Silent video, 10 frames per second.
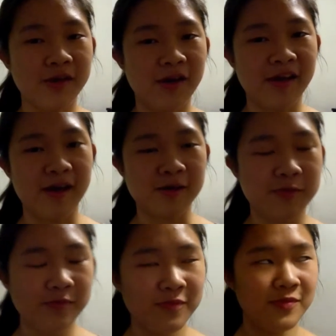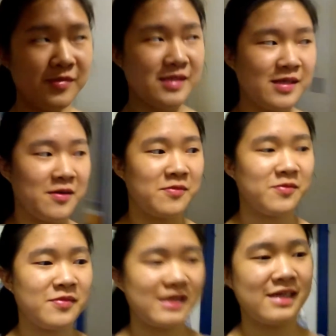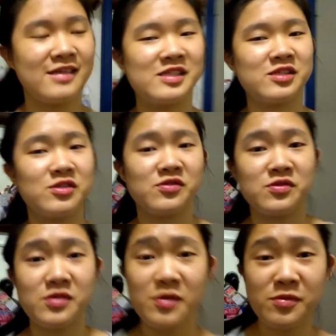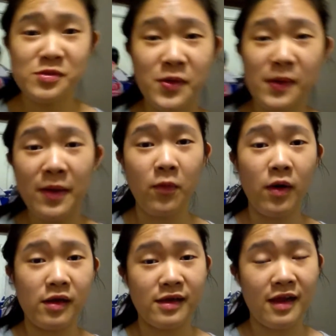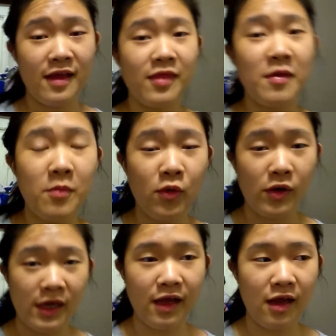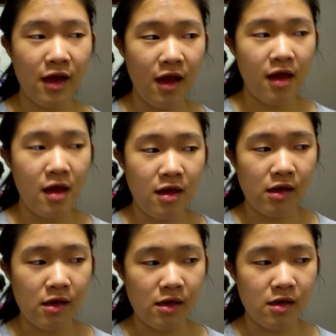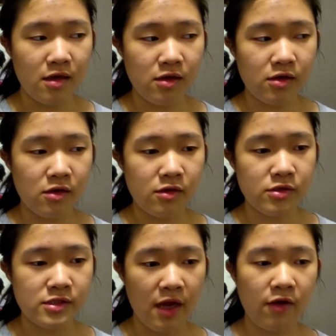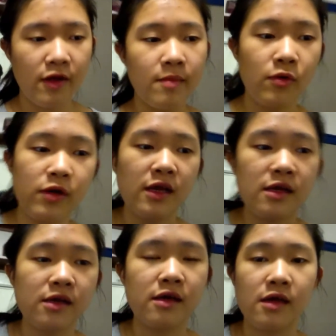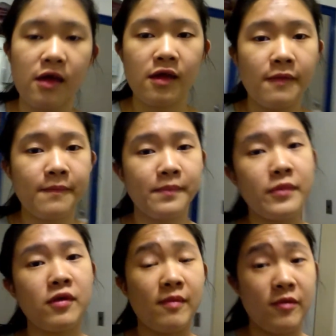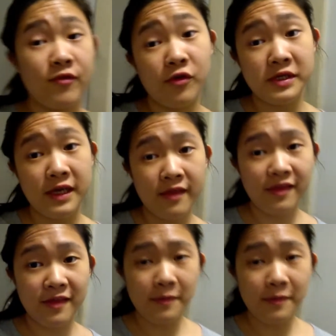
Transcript: So I guess. So it is 2:21 in the morning, uh, Saturday morning, November 14th,